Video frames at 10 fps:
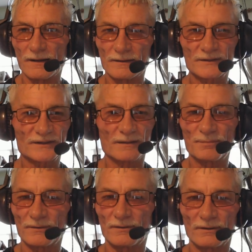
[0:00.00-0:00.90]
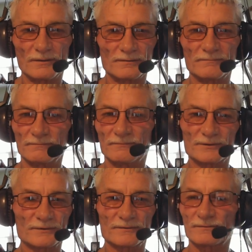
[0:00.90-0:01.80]
simple,
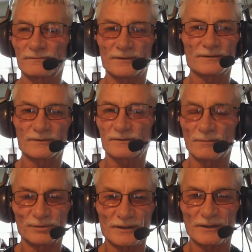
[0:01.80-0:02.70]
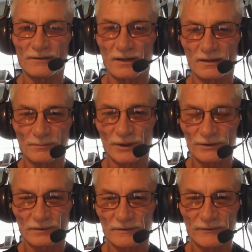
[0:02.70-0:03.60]
this is completely
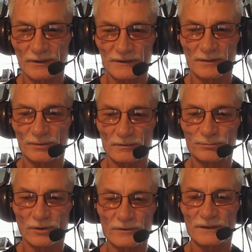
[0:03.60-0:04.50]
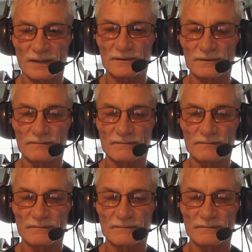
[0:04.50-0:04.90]
non-commercial. It's a very simple process.